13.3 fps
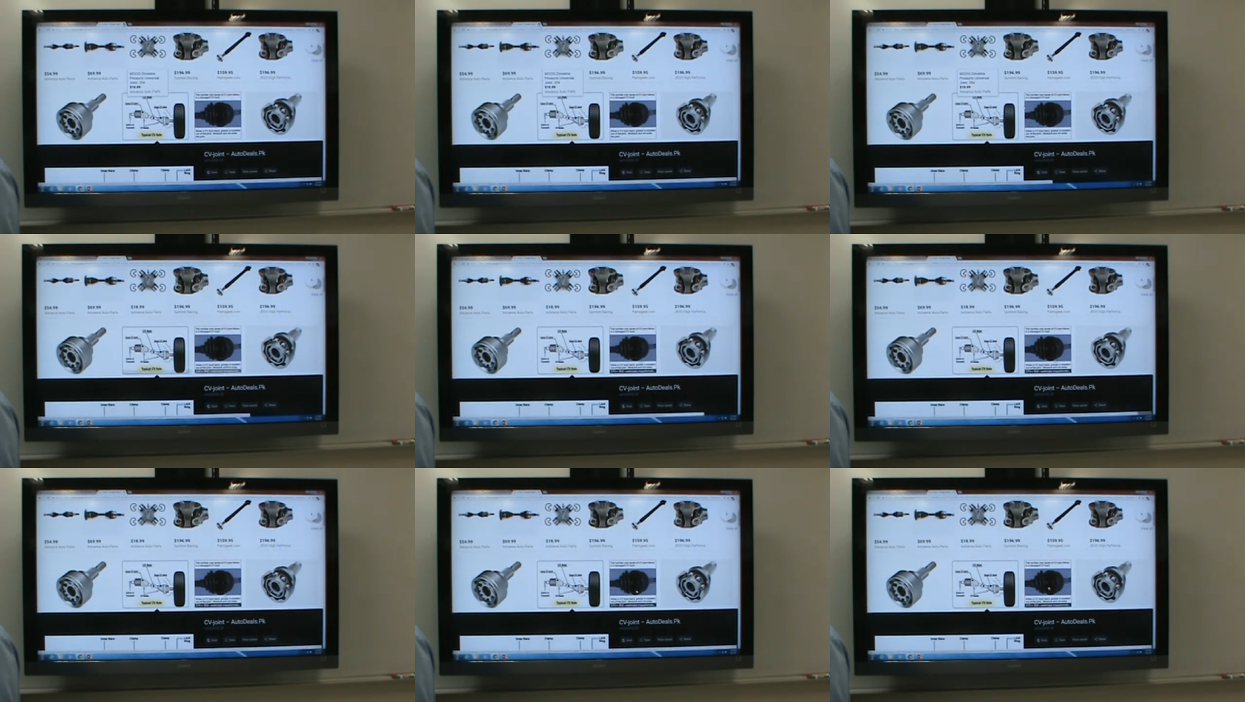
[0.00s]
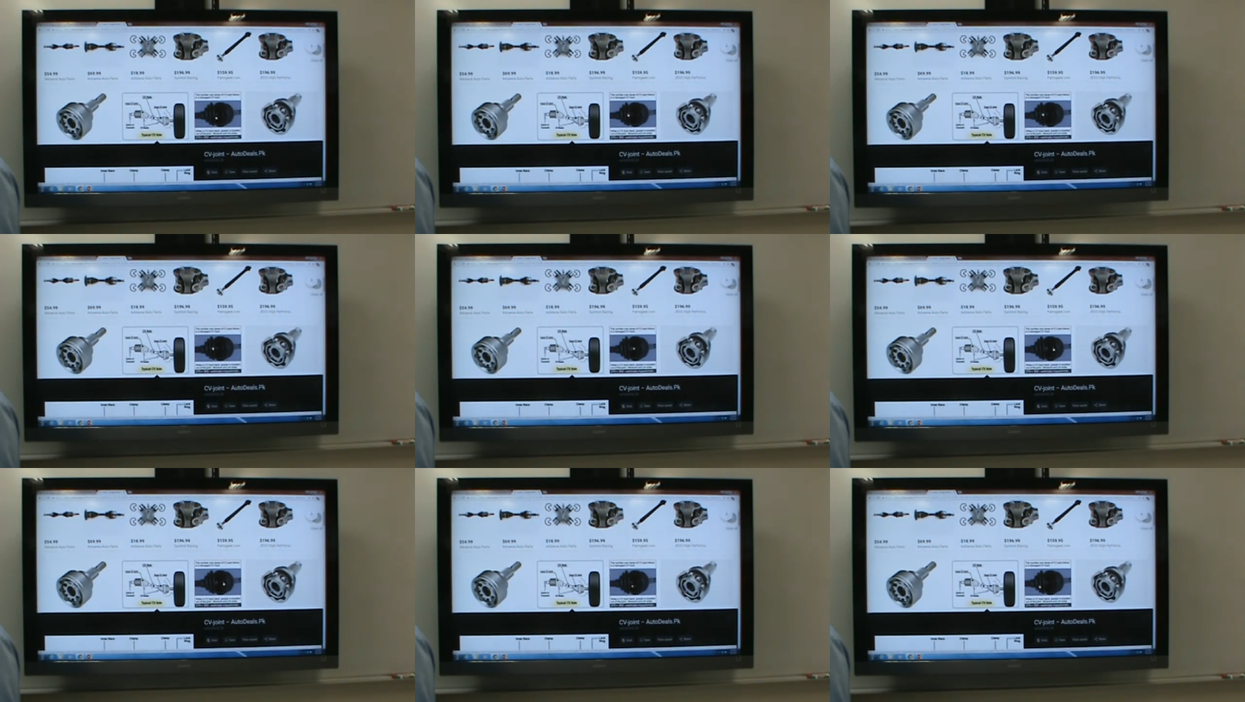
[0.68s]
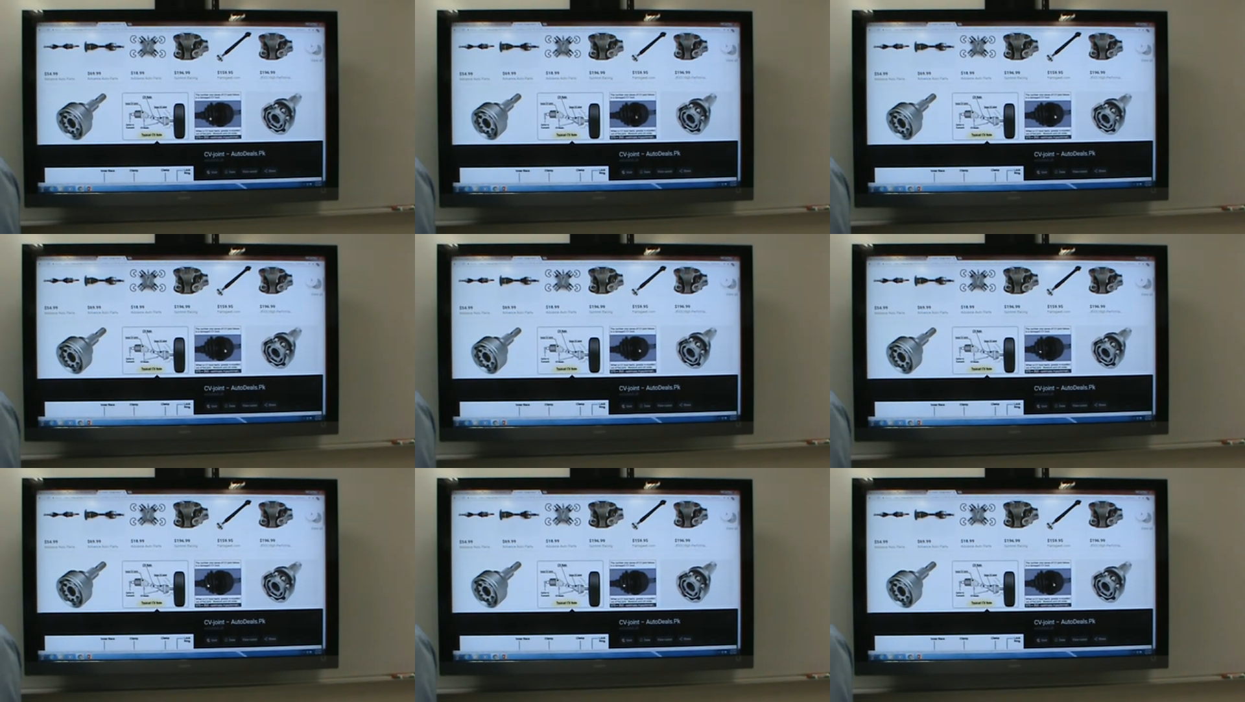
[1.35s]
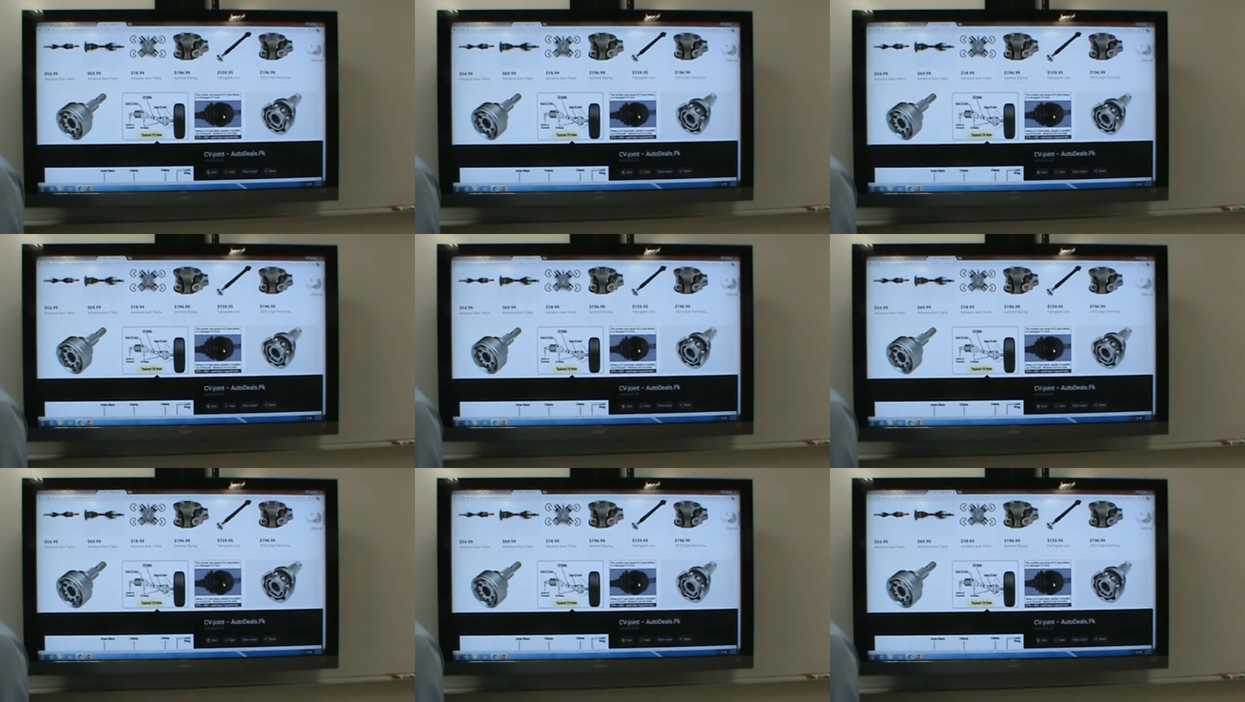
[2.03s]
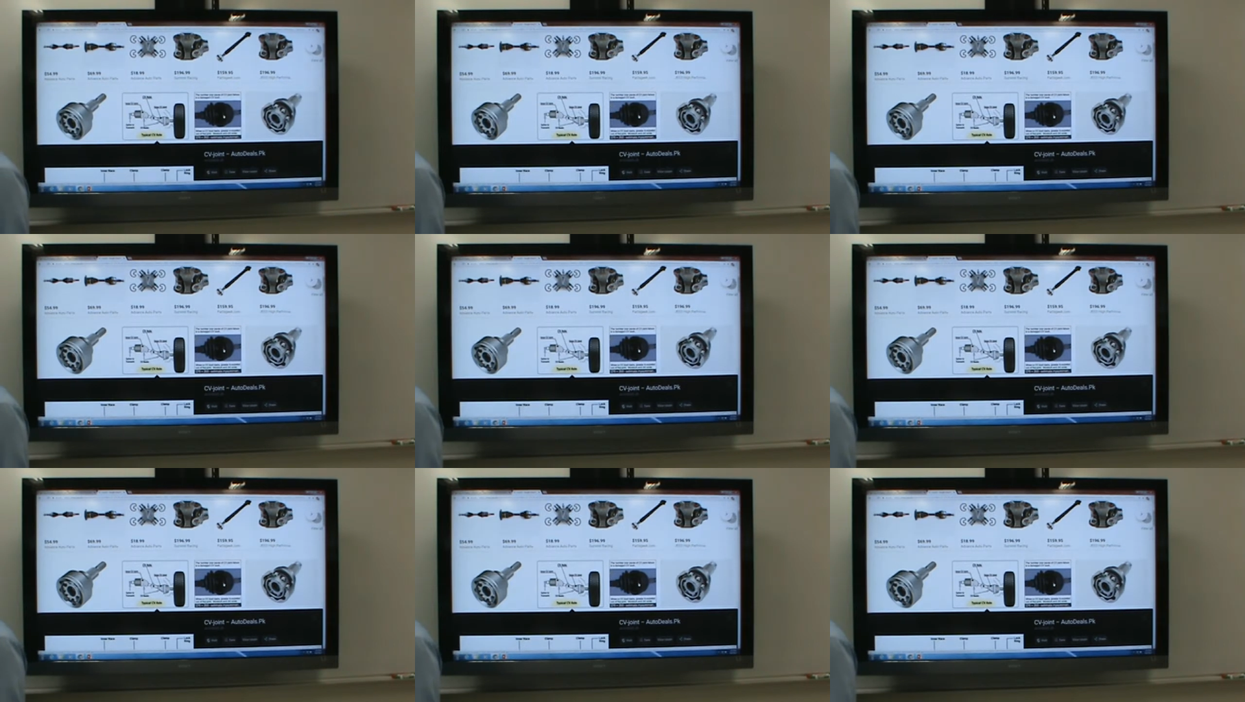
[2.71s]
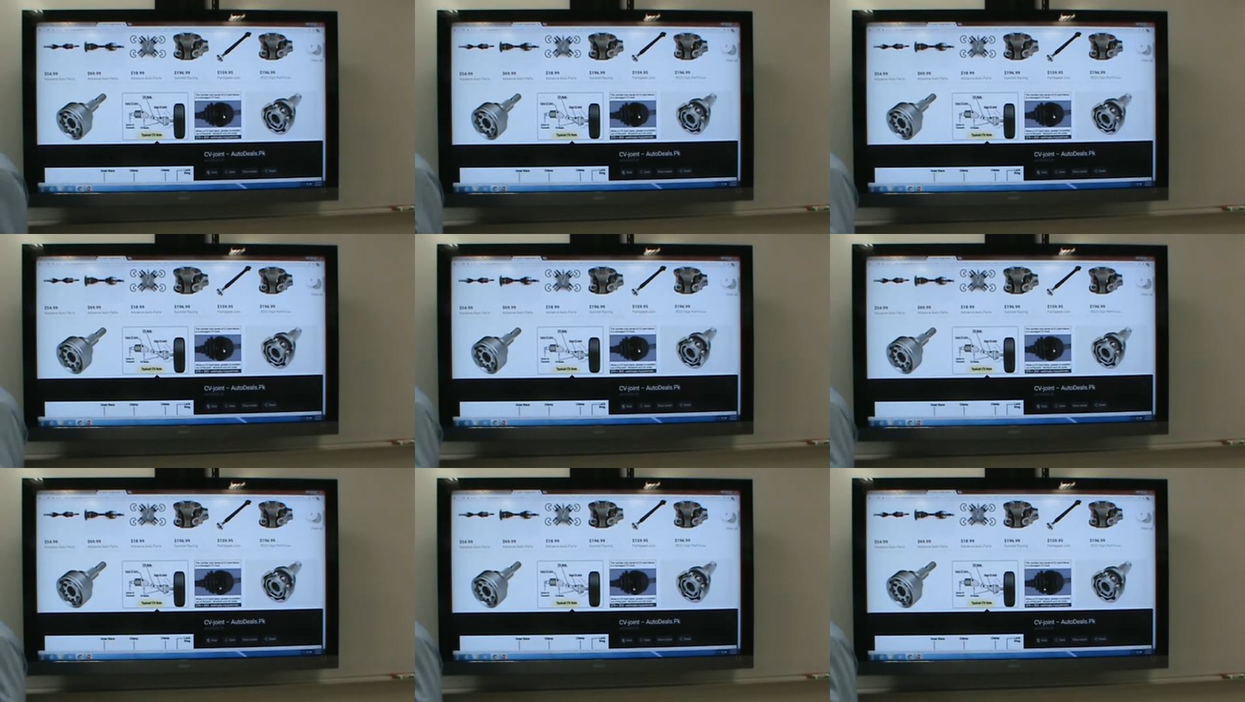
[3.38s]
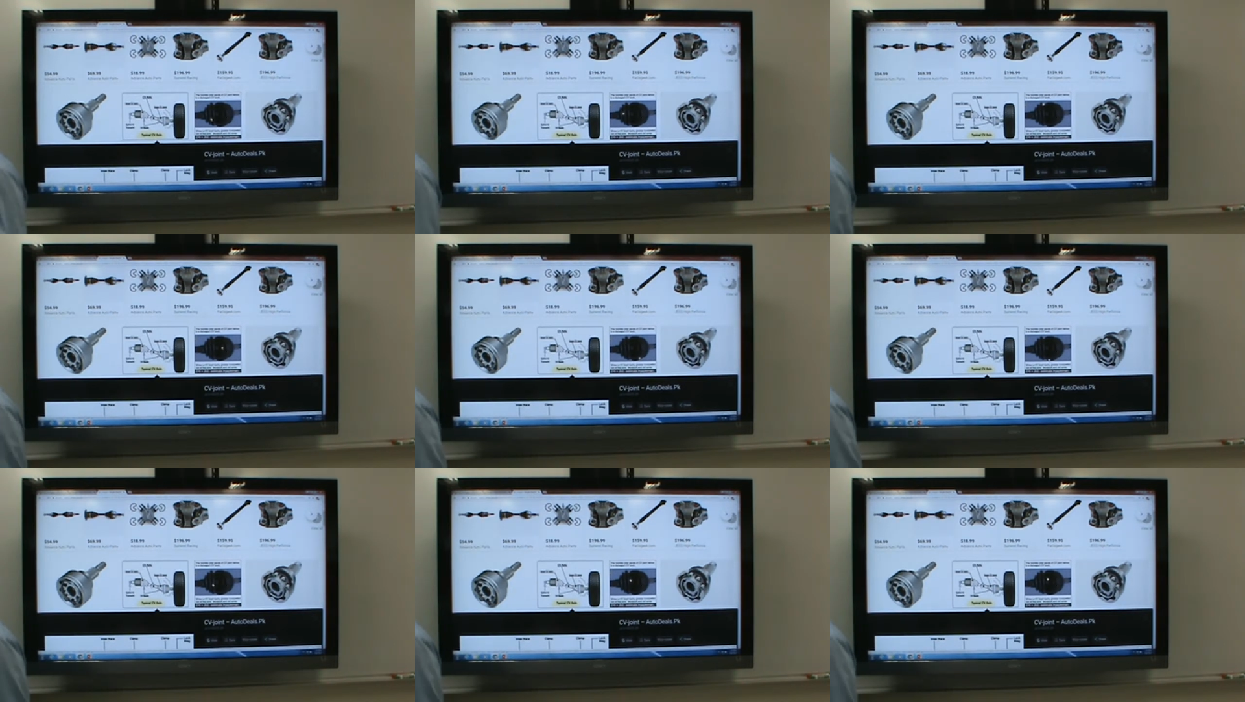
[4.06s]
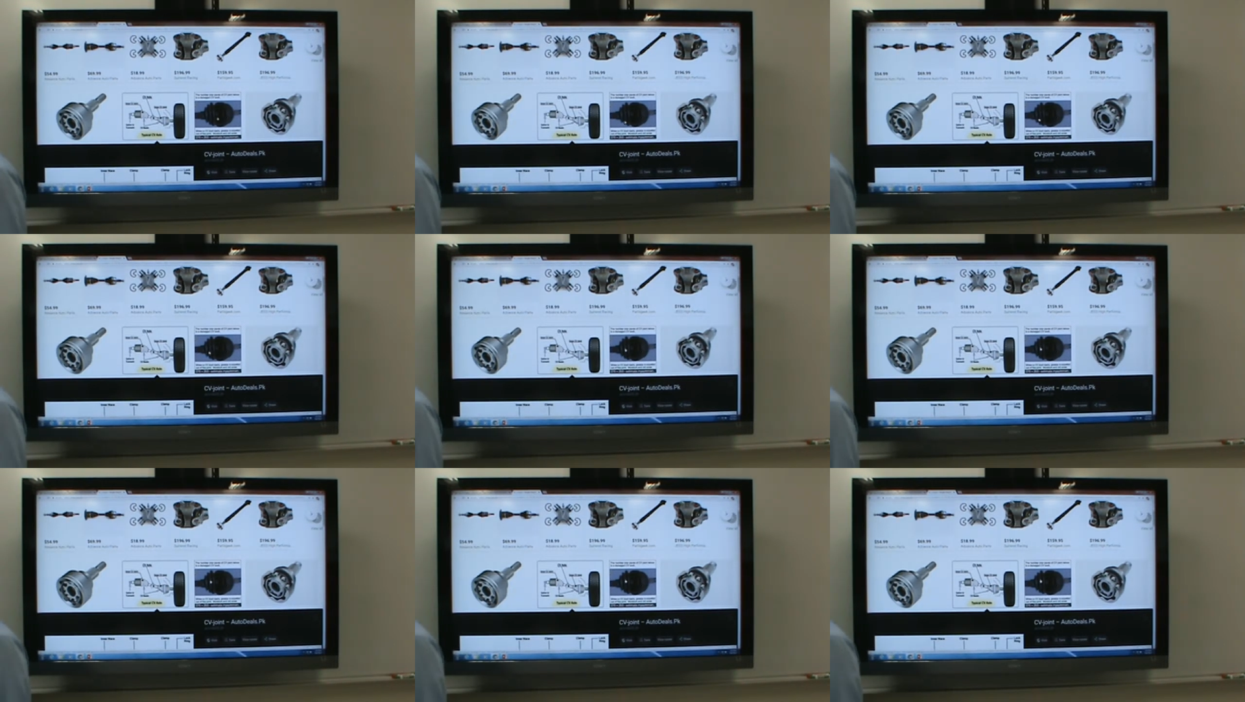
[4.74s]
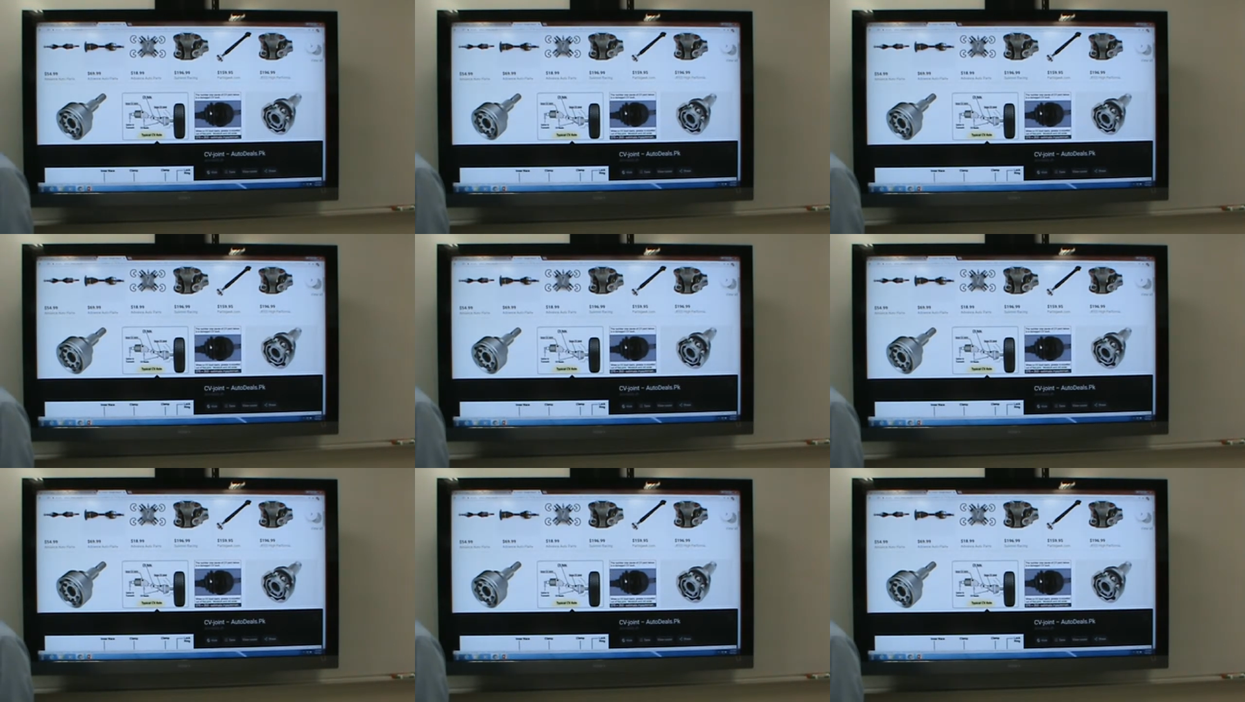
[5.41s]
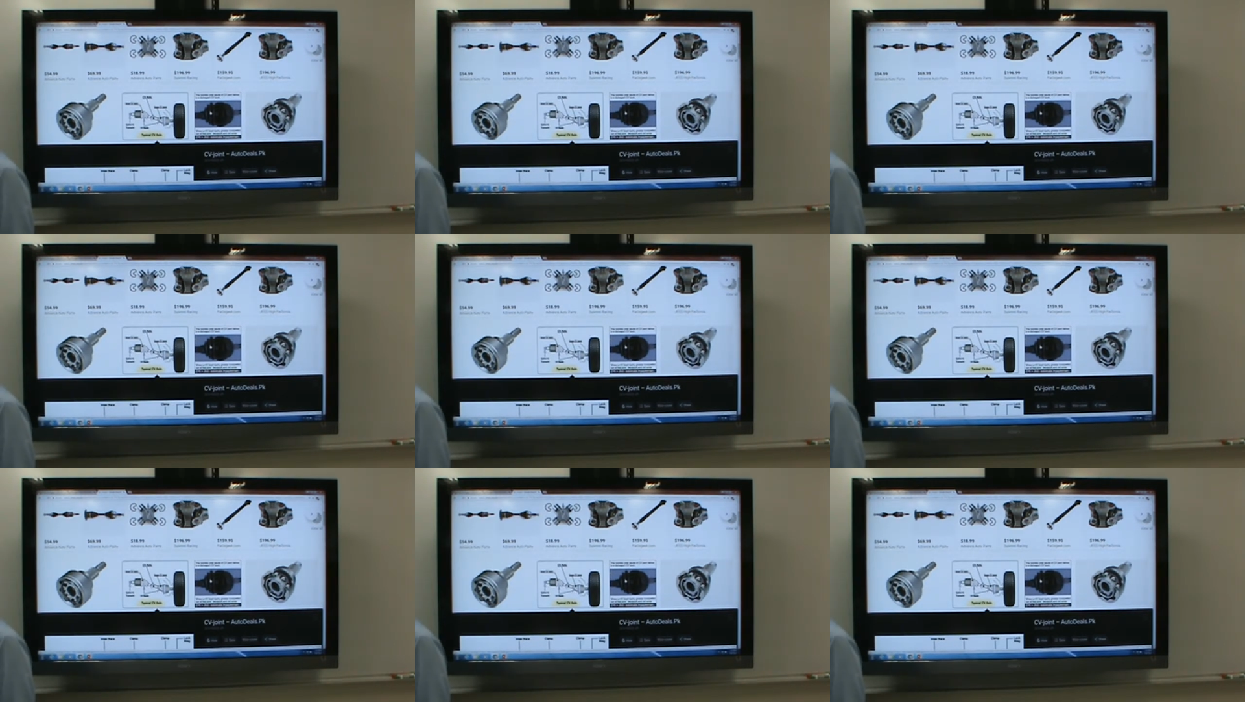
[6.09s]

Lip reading: Nobody's mouth can be seen.